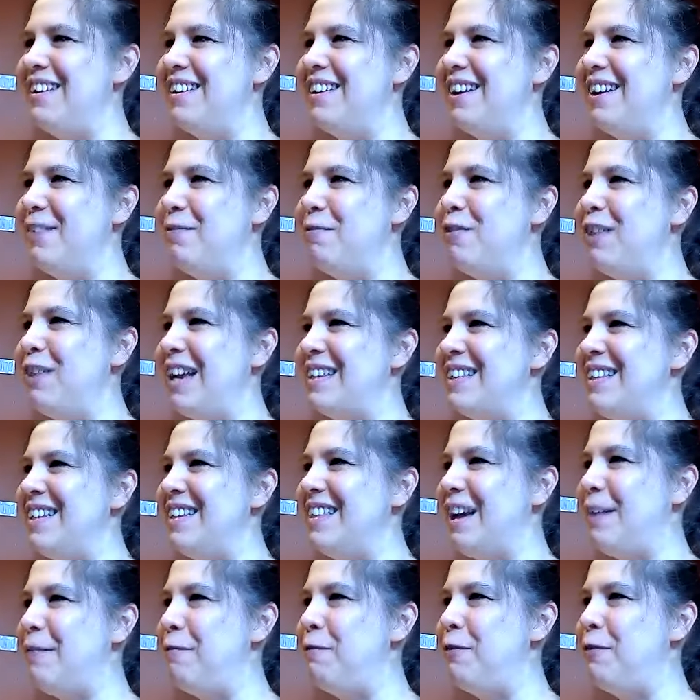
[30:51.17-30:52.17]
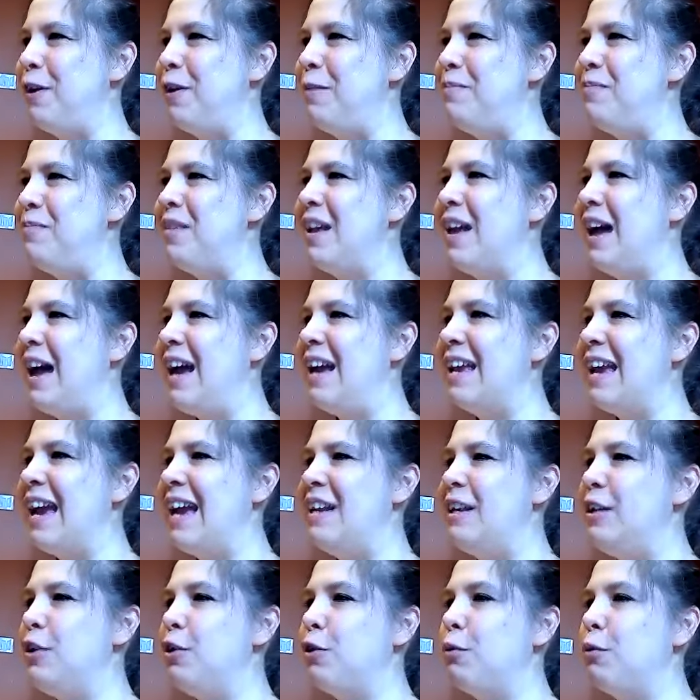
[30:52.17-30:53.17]
Good, flexing that foot.
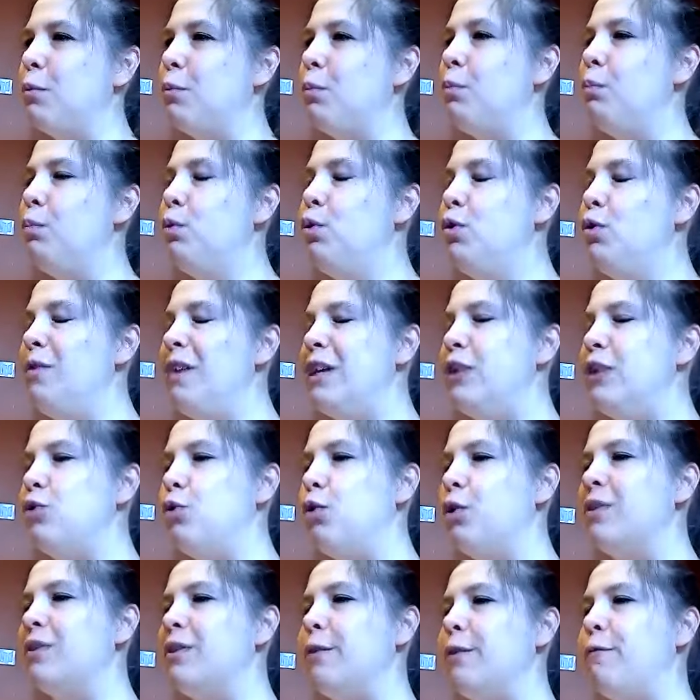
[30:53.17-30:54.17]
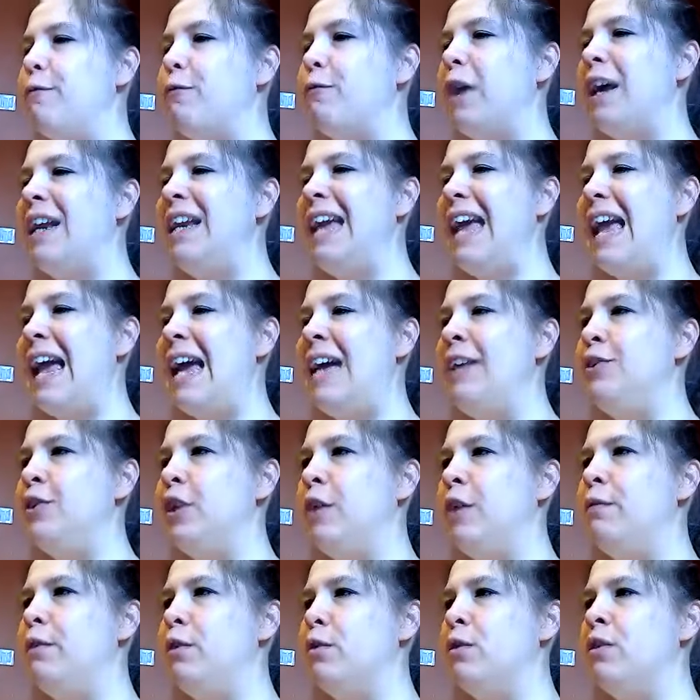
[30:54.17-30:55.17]
Again, you're moving towards the front edge
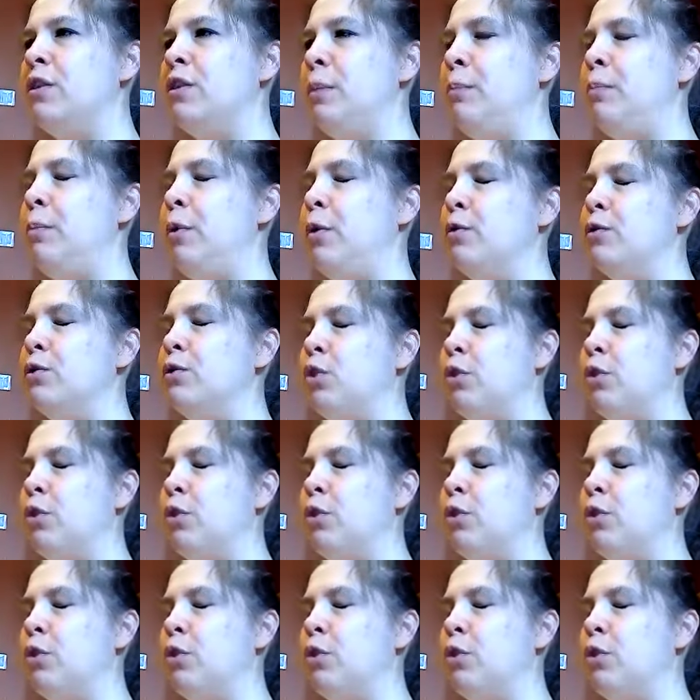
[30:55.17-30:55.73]
of your sit bone.